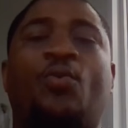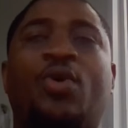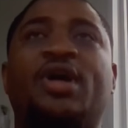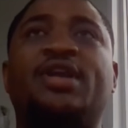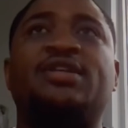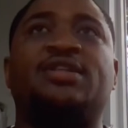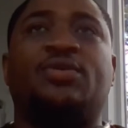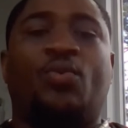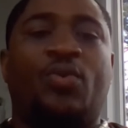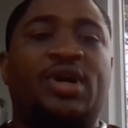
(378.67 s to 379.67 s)
What is
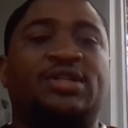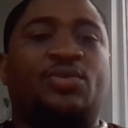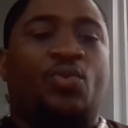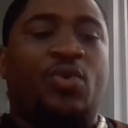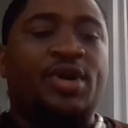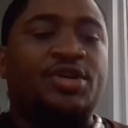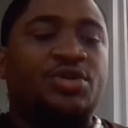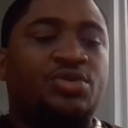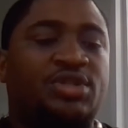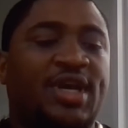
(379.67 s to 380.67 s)
it? What are
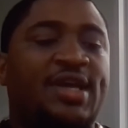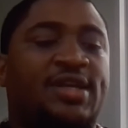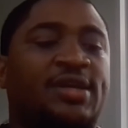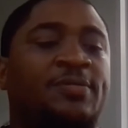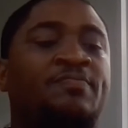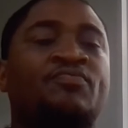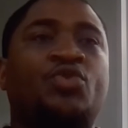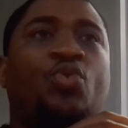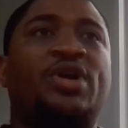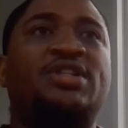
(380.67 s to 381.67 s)
you taking?
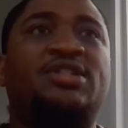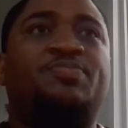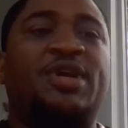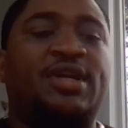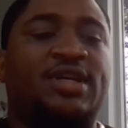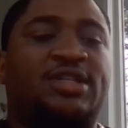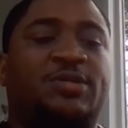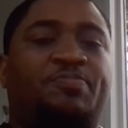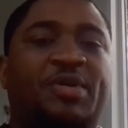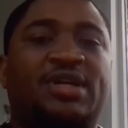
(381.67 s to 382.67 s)
What is being
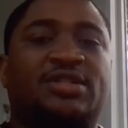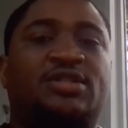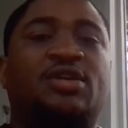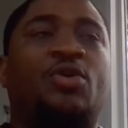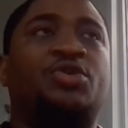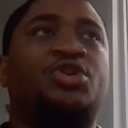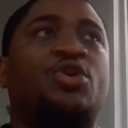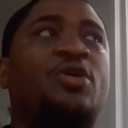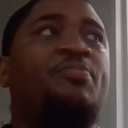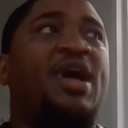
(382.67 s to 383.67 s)
expensed on
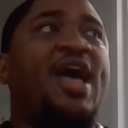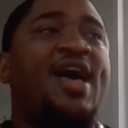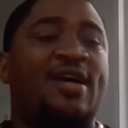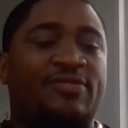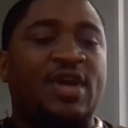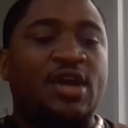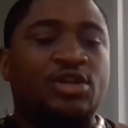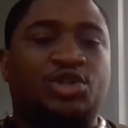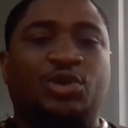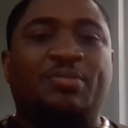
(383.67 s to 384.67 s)
your behalf
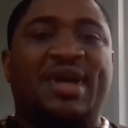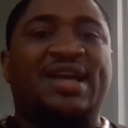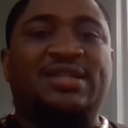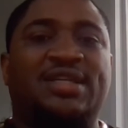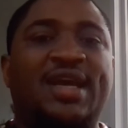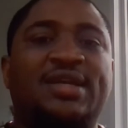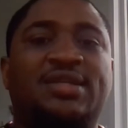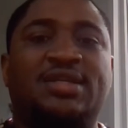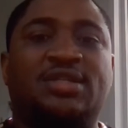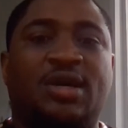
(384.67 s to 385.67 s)
to
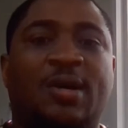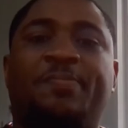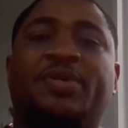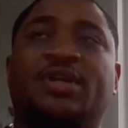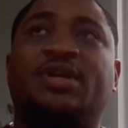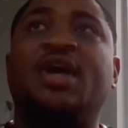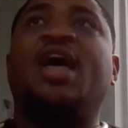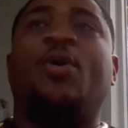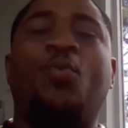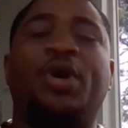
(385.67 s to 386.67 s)
maintain this company?
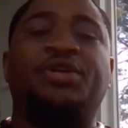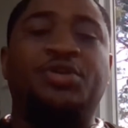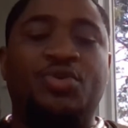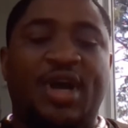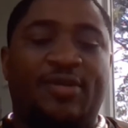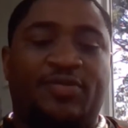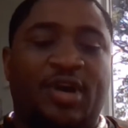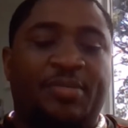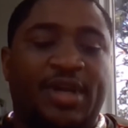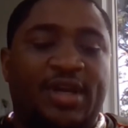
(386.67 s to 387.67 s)
And what do you have
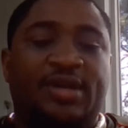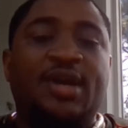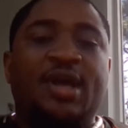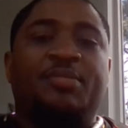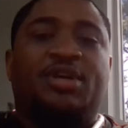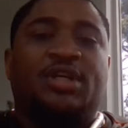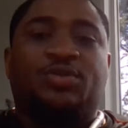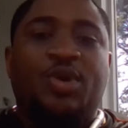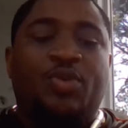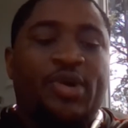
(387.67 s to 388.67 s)
coming in?
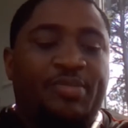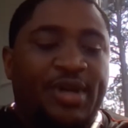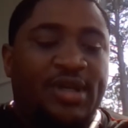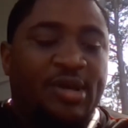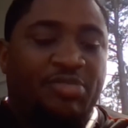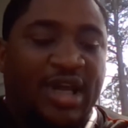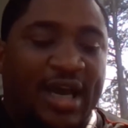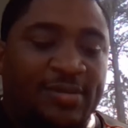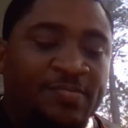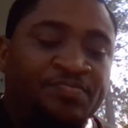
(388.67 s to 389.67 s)
Because we want to be in the
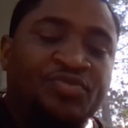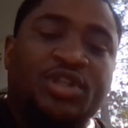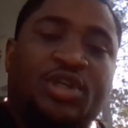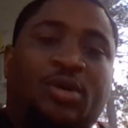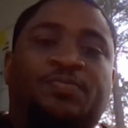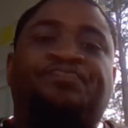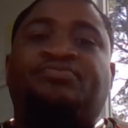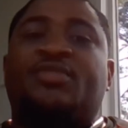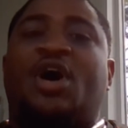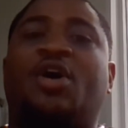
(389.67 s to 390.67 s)
black. So
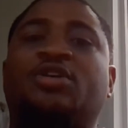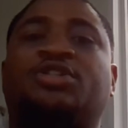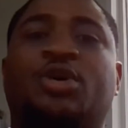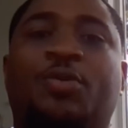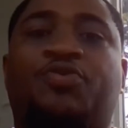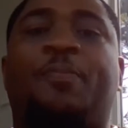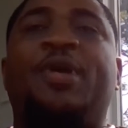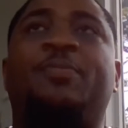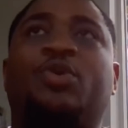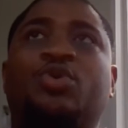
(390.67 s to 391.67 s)
also for
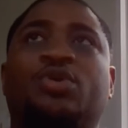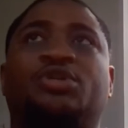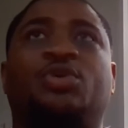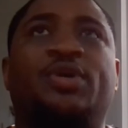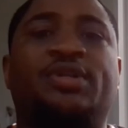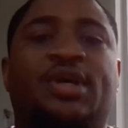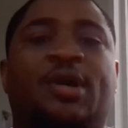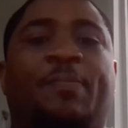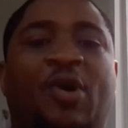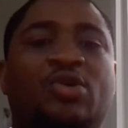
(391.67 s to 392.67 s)
people who are doing
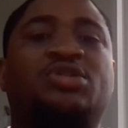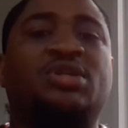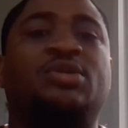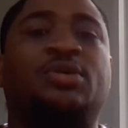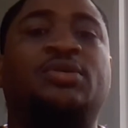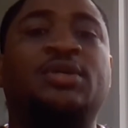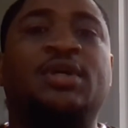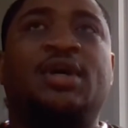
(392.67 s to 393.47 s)
their personal